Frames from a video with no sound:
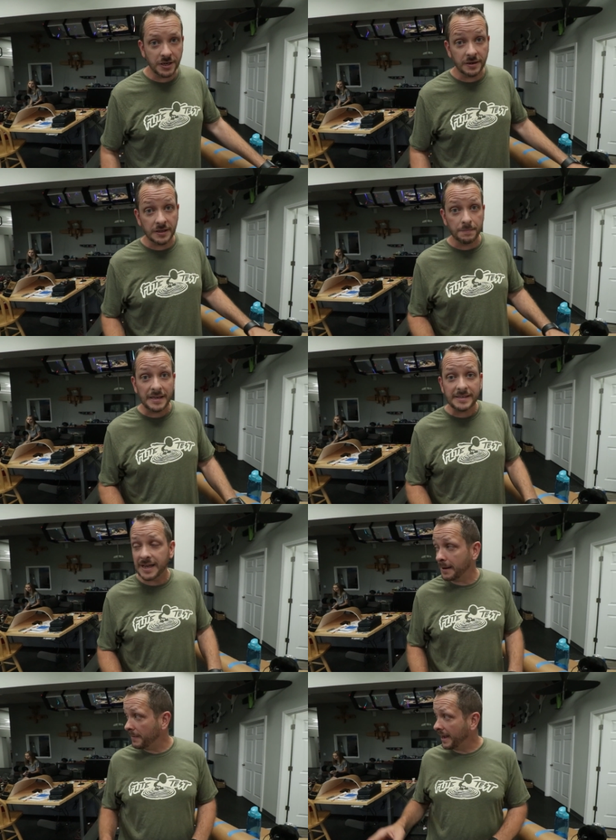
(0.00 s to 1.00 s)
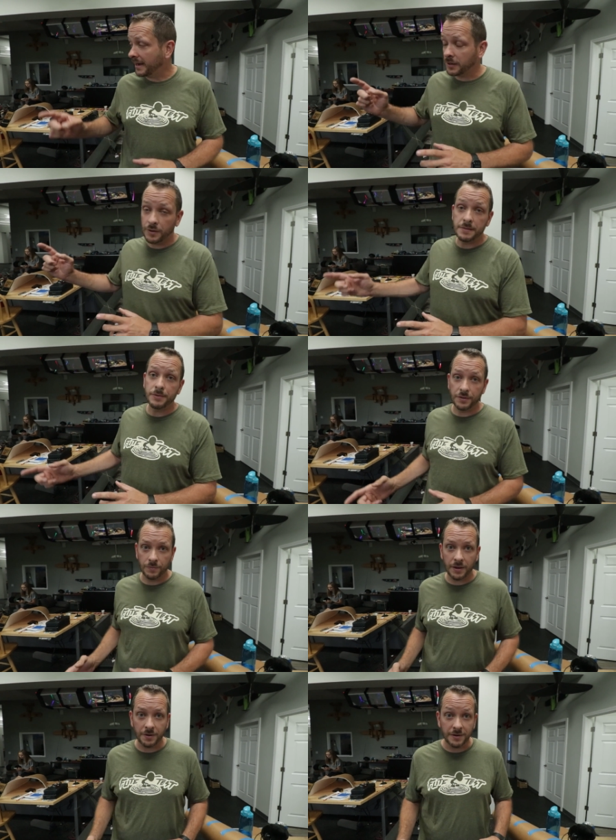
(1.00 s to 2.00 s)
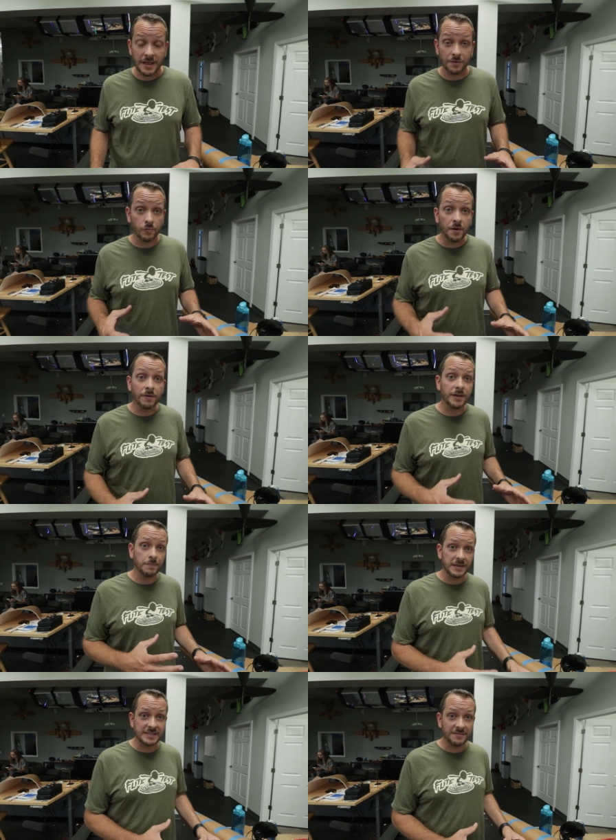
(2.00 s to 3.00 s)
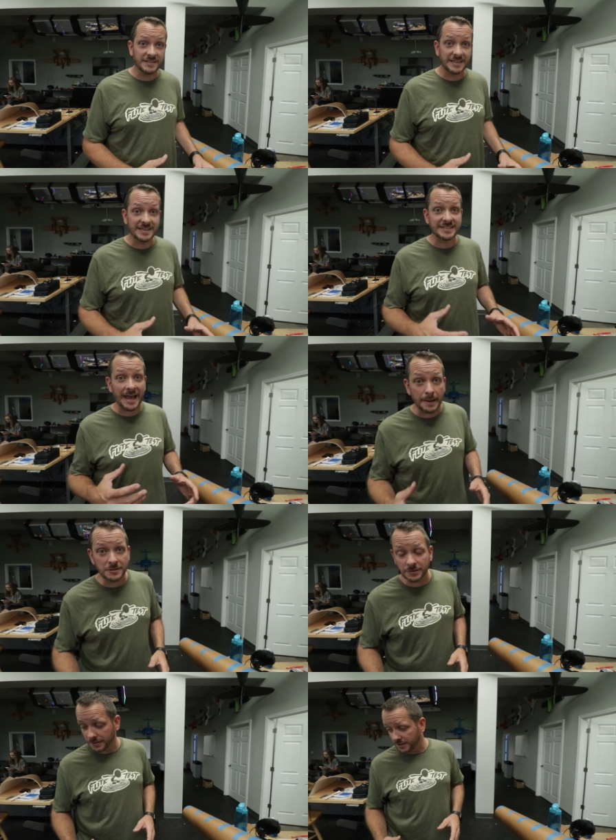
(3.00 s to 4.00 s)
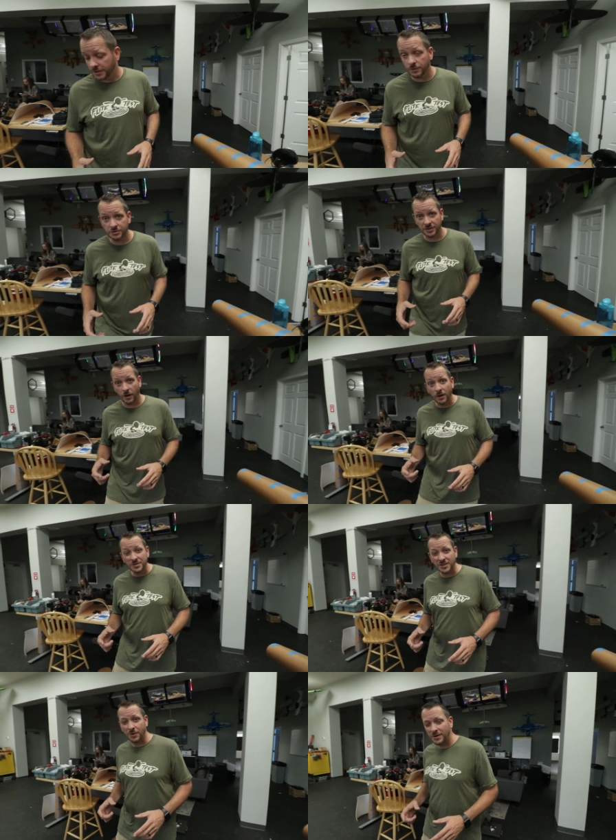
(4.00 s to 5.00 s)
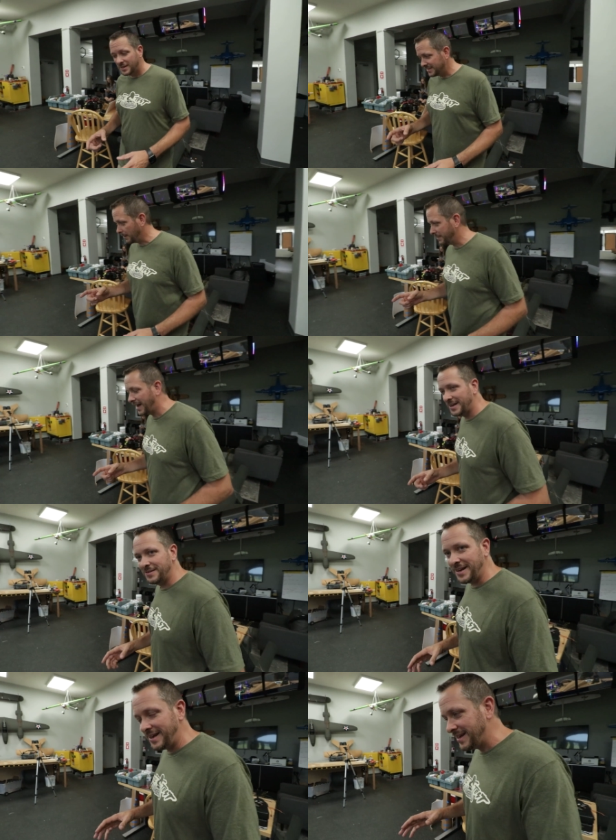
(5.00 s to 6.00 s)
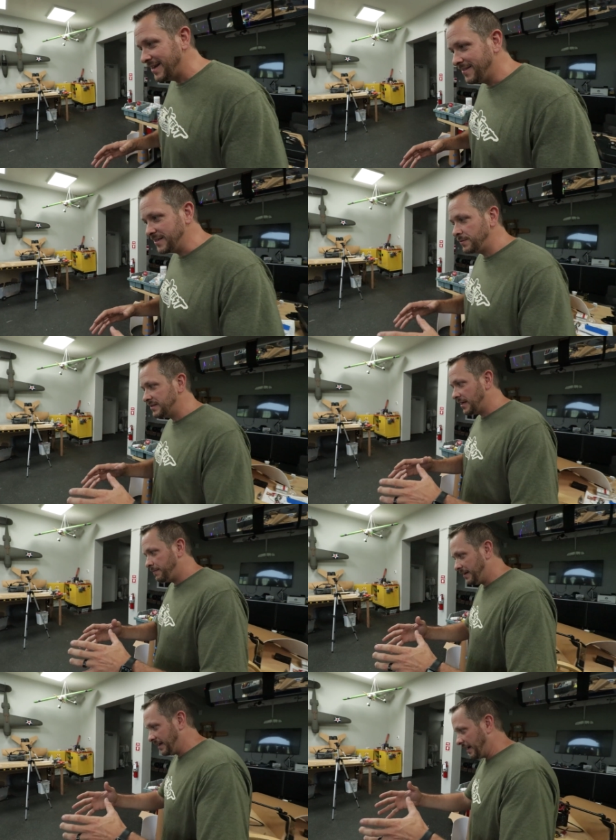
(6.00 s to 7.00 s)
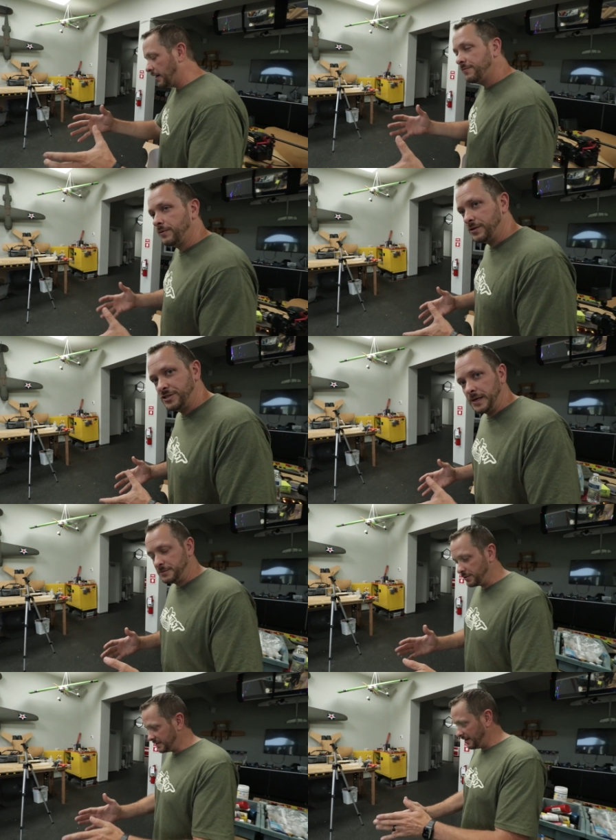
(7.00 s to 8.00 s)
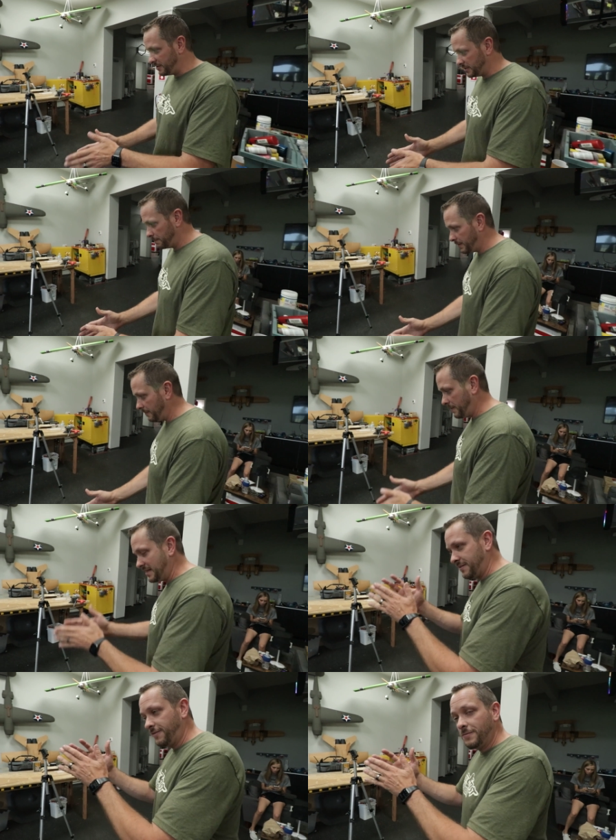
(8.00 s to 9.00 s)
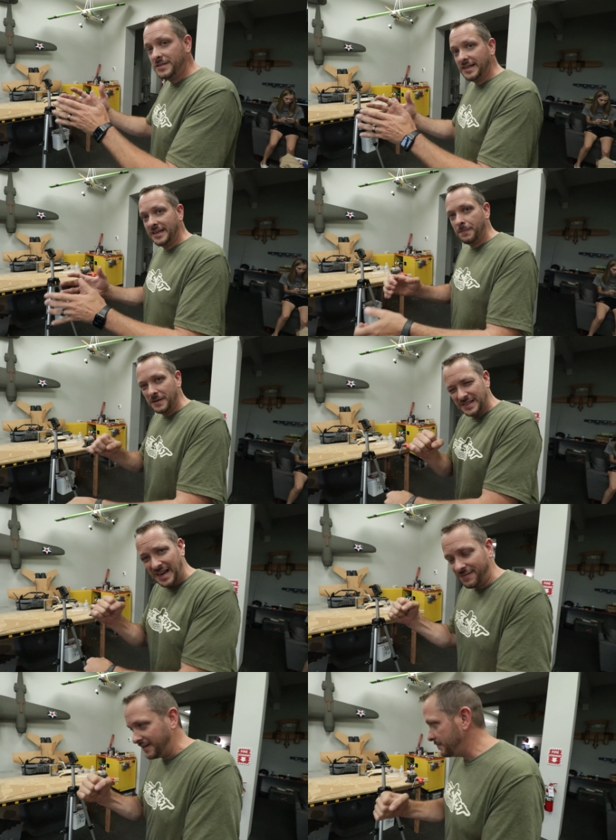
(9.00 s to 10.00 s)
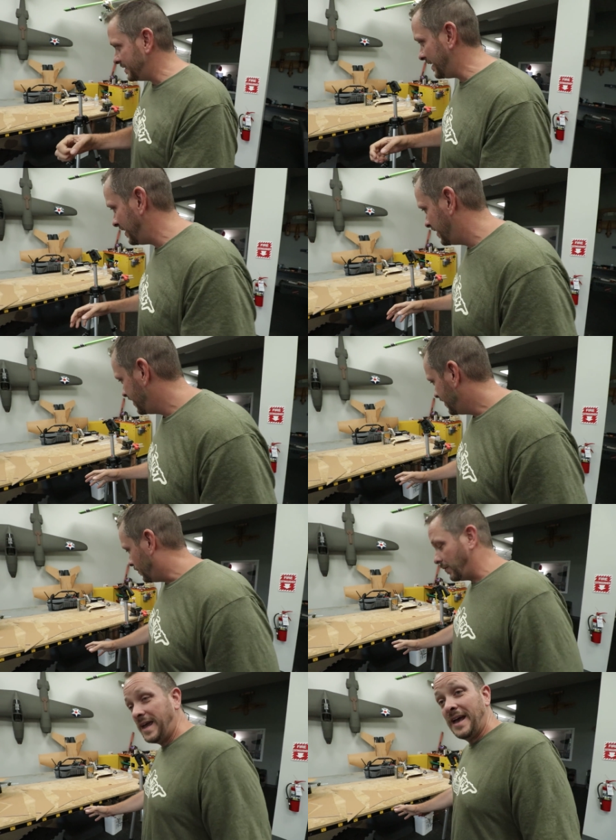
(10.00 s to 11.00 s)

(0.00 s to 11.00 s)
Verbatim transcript: here. In the meantime, I gotta go ahead and build the rudder. Now the rudder on the B-17 is absolutely huge and also something kind of unique. This one's gonna be like airfoil shaped. So instead of just a big piece of foam sticking up that's kind of flimsy, we